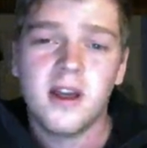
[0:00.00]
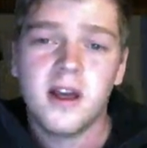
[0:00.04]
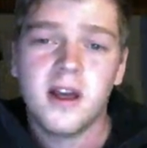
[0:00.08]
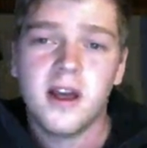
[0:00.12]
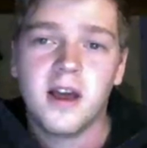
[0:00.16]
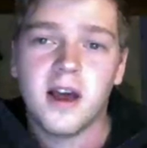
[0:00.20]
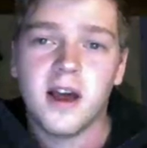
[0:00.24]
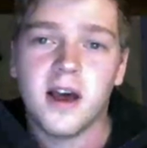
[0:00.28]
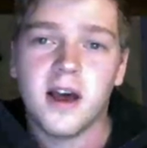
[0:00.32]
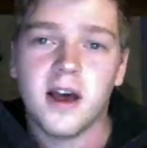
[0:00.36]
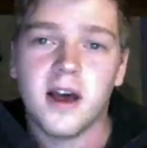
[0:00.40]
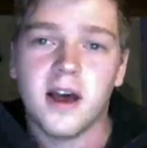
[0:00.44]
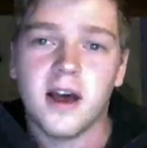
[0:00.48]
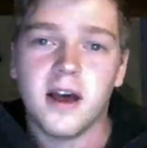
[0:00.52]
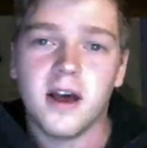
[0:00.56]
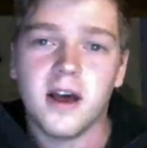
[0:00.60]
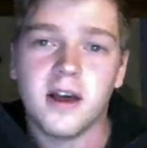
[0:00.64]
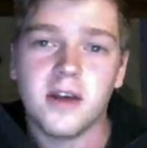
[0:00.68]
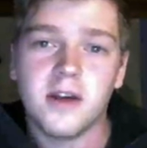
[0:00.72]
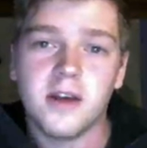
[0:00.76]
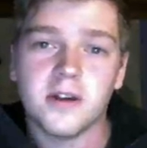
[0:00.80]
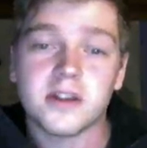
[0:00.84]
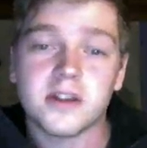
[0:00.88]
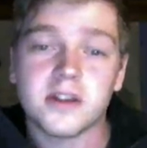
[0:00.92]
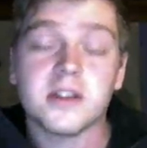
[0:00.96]
uh,
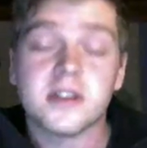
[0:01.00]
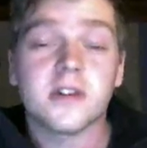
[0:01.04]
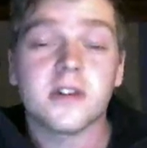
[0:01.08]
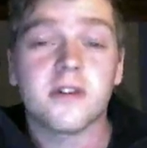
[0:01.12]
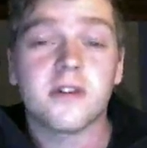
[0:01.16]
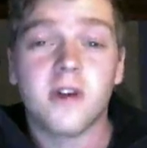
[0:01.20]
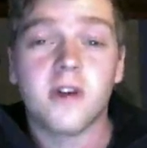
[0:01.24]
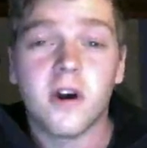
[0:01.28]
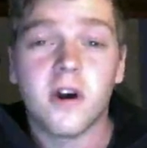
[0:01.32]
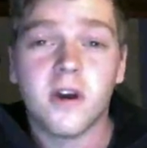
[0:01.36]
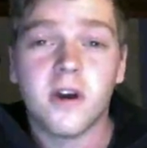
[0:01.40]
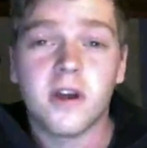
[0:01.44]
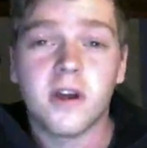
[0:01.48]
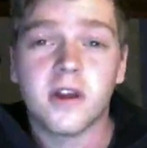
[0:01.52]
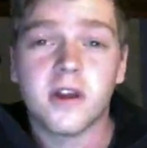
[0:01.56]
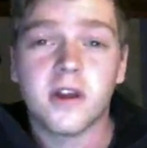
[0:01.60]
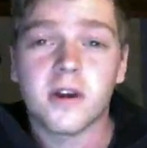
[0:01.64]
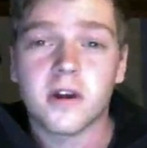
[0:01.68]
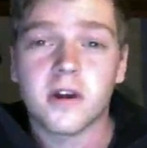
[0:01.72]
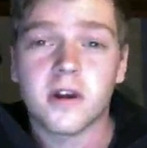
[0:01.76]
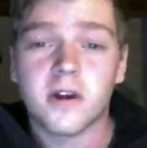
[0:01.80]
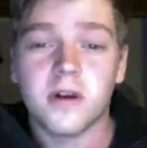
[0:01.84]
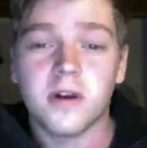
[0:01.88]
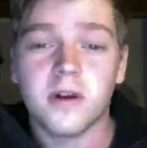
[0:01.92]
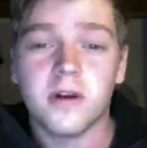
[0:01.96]
you're still growing,
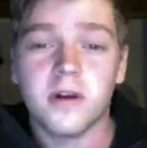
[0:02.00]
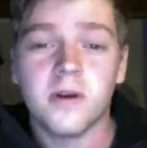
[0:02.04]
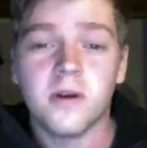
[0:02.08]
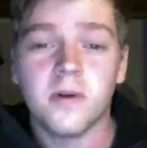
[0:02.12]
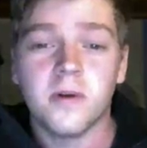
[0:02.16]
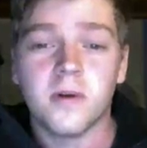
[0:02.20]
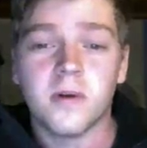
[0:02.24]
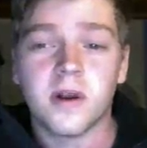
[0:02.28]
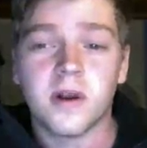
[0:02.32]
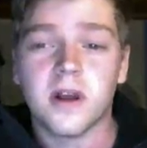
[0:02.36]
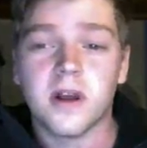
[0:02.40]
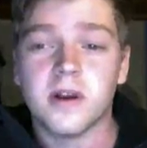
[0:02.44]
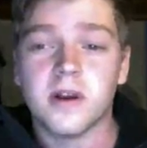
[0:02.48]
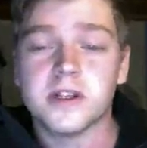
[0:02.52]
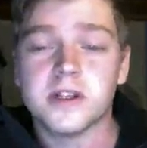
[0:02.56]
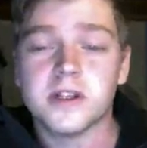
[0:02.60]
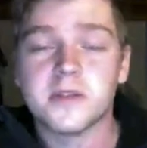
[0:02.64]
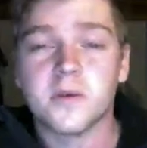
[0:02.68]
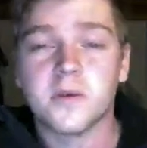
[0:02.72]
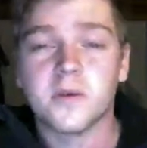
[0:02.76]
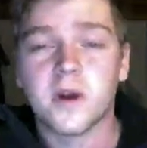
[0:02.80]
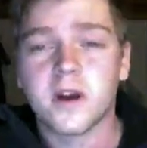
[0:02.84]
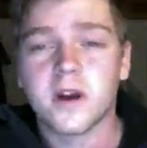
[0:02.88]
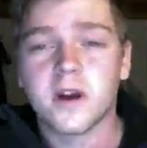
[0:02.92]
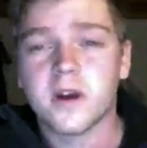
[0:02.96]
you're going to want to just
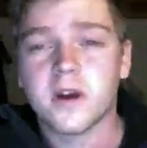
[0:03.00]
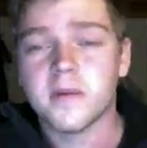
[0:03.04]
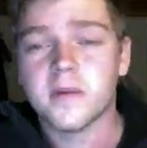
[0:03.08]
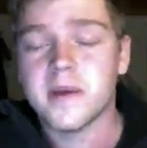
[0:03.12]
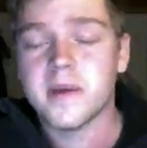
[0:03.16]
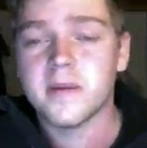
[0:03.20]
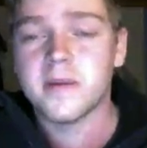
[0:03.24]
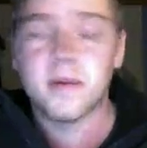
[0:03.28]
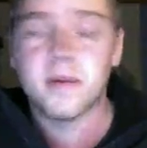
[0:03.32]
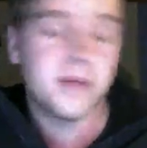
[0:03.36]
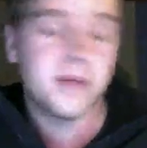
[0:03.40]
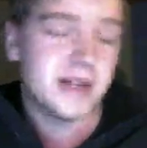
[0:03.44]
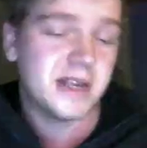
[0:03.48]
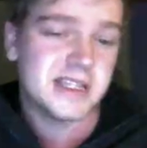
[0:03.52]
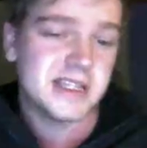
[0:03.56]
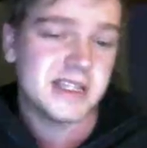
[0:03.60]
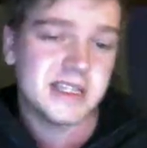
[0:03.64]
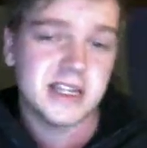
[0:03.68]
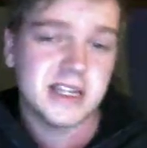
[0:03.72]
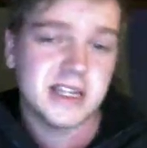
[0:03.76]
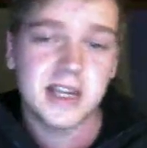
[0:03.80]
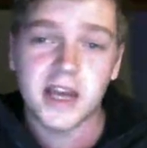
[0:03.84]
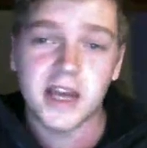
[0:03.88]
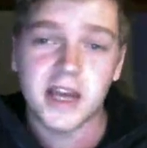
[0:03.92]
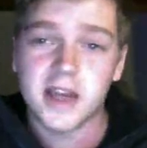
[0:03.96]
work on maybe P
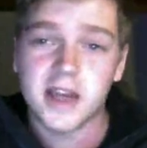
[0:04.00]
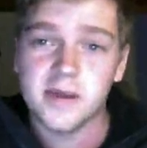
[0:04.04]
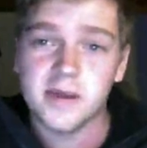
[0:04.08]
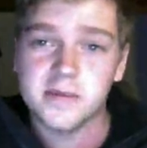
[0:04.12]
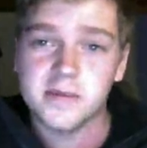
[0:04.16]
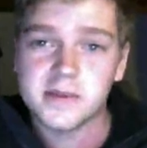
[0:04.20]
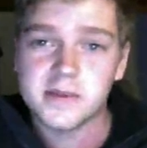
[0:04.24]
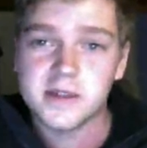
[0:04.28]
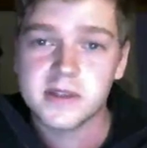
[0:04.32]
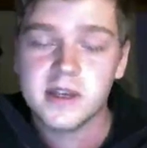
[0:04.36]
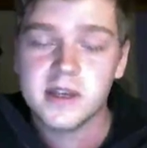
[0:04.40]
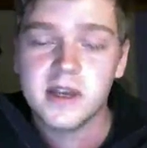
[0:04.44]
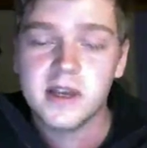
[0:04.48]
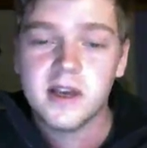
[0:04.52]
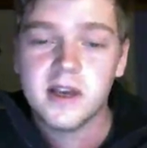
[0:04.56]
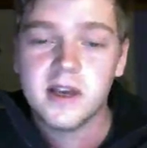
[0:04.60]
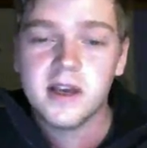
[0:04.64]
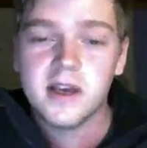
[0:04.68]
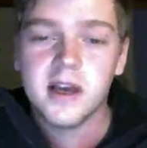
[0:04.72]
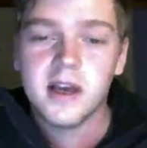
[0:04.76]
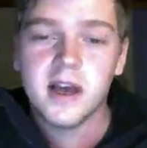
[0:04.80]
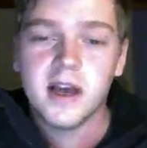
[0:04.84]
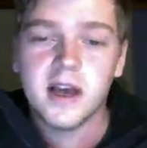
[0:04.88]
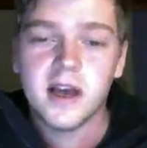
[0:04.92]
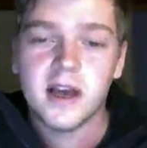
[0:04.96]
C games.
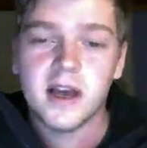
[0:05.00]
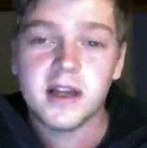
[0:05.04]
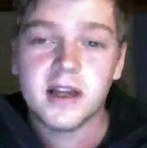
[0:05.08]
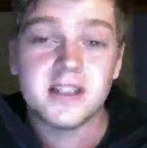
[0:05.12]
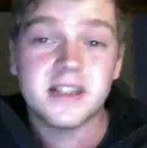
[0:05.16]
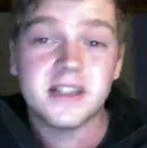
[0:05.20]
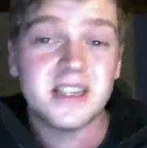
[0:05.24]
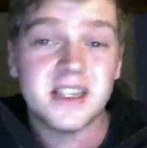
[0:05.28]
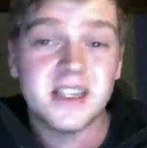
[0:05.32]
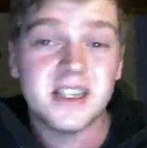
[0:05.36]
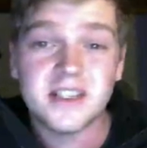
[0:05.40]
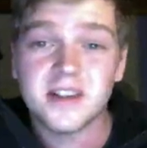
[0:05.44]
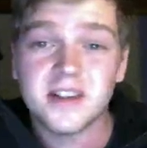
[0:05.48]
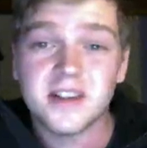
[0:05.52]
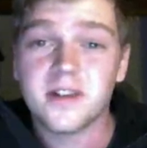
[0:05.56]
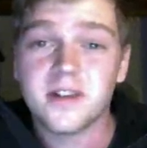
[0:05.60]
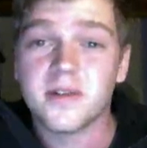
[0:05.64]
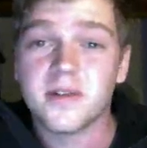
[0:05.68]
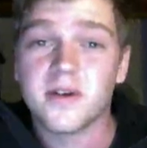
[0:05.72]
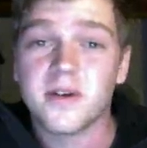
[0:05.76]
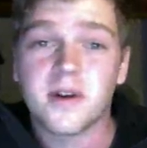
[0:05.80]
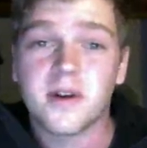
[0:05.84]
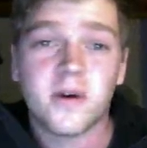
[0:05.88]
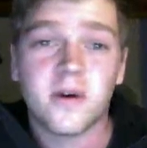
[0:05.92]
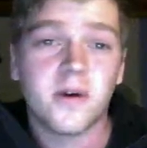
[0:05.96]
Uh, it's easier to
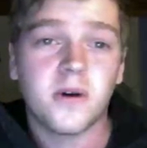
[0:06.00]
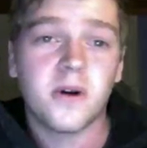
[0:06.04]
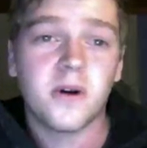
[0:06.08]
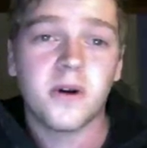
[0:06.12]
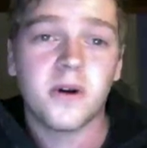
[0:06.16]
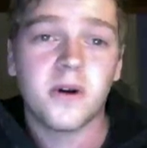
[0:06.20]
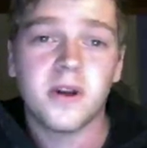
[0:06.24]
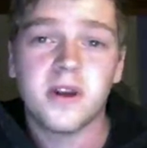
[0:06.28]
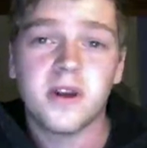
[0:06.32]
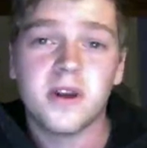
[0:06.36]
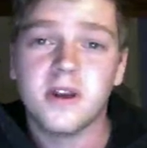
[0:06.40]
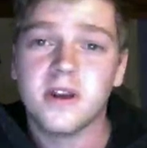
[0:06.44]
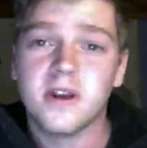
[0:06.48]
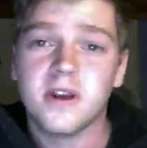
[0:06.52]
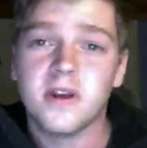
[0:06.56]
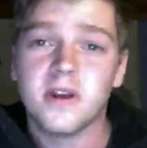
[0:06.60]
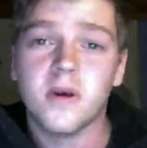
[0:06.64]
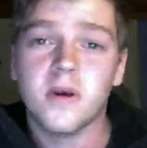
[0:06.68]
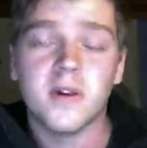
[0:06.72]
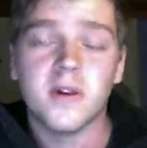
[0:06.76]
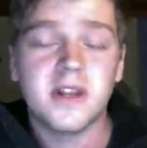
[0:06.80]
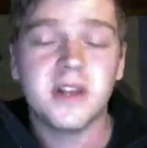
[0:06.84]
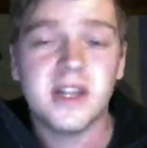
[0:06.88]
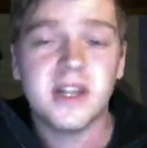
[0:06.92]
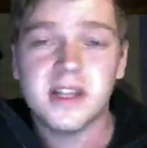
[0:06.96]
record. You
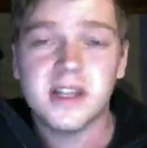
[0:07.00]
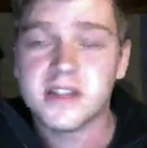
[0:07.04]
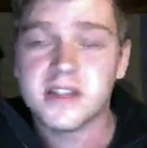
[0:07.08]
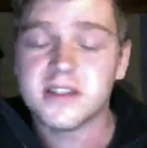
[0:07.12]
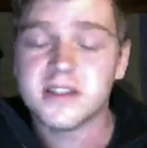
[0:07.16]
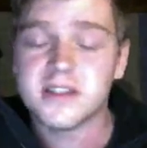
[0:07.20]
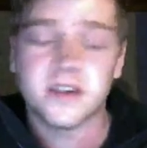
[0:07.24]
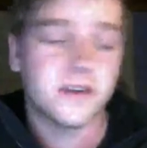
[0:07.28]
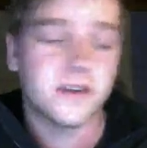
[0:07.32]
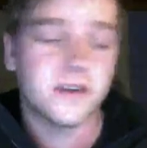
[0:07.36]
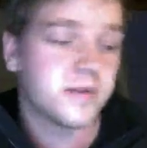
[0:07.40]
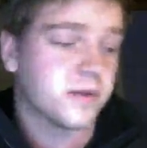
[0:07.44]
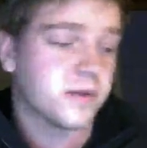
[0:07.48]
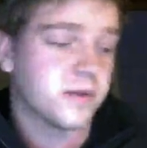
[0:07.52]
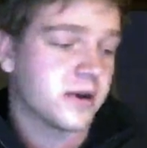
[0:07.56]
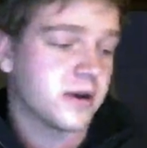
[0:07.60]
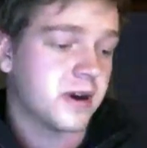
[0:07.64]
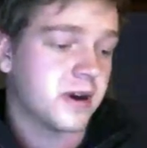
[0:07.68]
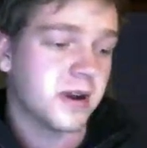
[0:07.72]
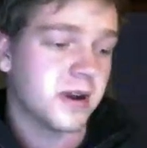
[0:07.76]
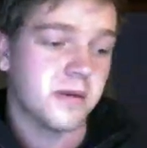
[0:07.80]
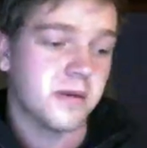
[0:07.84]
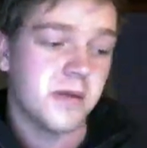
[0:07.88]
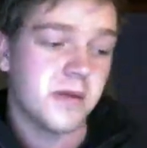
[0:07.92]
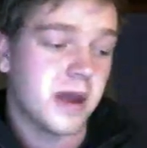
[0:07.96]
only need the software
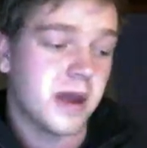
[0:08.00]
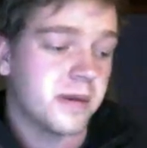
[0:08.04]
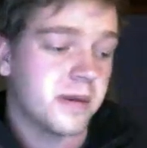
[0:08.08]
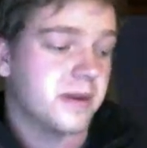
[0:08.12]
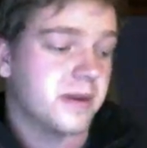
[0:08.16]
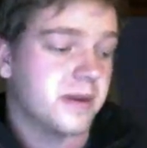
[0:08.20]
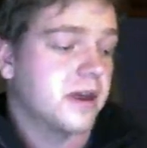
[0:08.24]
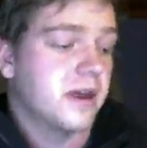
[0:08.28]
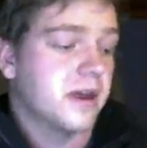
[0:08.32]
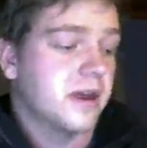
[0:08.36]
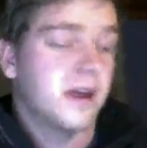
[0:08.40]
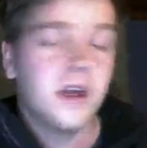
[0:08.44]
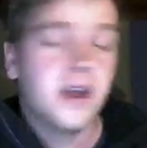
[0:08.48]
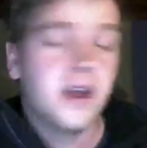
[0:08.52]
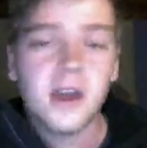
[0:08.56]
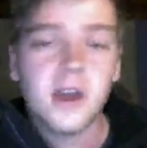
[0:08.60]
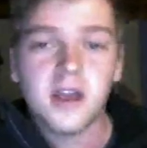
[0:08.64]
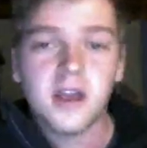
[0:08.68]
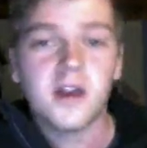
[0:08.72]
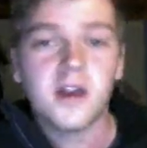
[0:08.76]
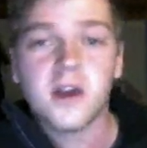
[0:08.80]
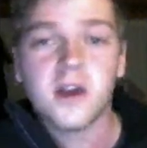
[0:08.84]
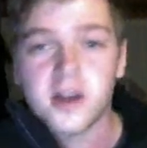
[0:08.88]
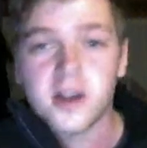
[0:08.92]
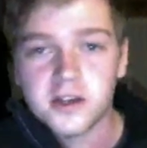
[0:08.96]
and maybe,
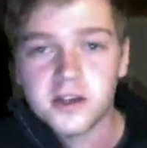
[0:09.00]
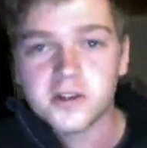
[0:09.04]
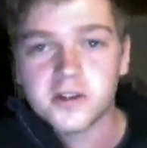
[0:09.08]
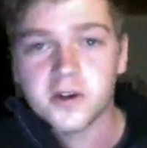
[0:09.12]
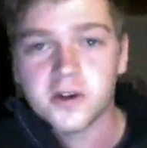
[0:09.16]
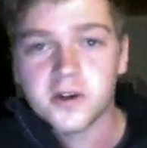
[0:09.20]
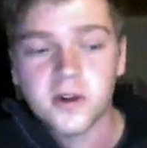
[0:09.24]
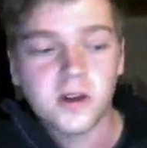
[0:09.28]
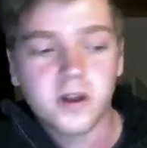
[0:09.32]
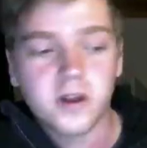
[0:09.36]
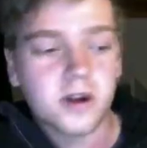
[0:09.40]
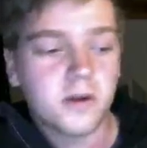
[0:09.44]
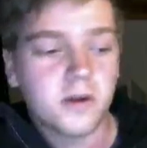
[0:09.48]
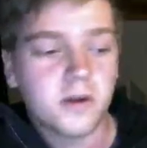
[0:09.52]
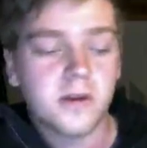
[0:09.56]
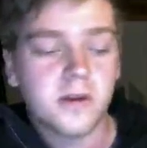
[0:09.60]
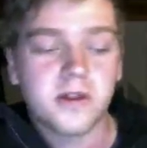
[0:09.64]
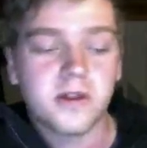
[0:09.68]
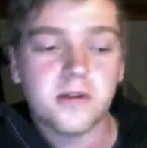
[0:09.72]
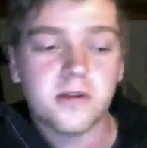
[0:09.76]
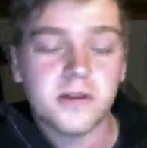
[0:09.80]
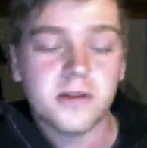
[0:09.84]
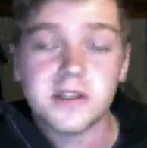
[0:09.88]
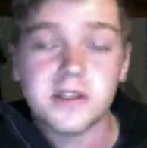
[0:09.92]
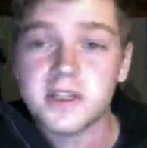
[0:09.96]
you know, a controller with
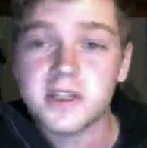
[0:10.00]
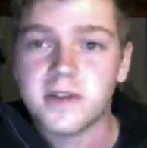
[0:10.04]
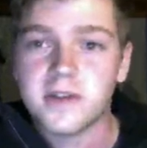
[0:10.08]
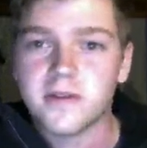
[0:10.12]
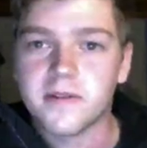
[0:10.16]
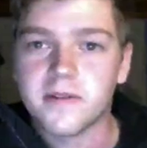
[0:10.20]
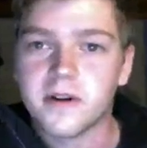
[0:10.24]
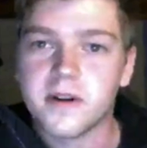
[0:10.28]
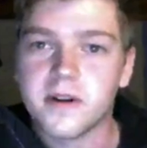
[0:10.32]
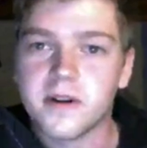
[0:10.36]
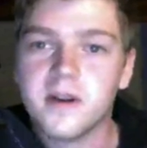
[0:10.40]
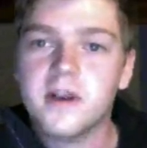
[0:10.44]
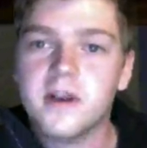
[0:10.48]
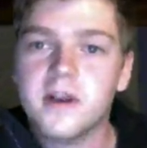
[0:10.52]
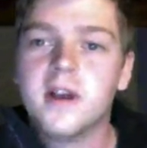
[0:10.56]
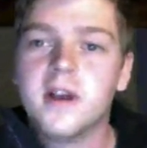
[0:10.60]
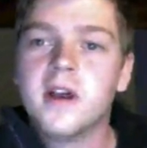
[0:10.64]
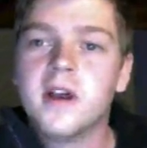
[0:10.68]
a receiver.